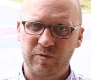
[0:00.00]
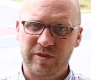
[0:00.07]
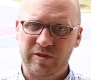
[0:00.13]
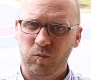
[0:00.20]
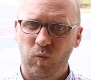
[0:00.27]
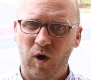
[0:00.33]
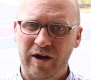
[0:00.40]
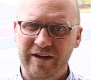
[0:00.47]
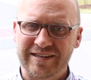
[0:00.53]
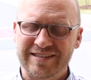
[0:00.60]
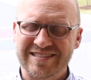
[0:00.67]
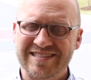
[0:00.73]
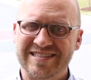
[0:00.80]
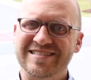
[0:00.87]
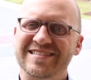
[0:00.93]
within walking
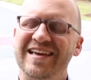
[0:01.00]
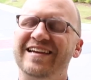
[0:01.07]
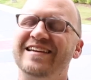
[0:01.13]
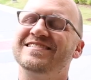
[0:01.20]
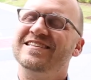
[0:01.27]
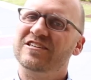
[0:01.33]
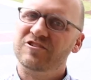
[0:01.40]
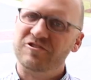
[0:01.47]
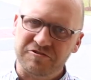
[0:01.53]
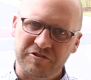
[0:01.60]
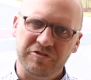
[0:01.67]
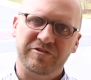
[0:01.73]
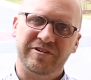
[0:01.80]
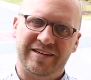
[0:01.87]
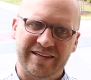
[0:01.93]
distance and is
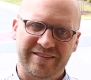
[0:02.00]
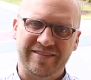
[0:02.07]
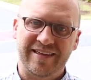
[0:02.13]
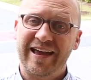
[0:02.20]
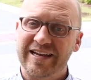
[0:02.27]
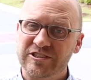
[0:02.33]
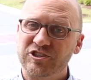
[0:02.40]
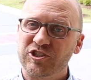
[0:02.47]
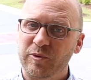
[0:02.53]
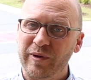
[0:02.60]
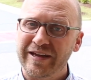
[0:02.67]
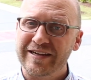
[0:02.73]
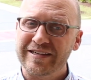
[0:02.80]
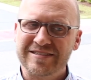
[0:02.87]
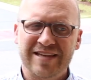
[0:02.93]
included in the
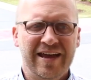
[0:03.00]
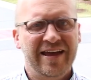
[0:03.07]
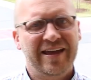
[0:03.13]
HOAs.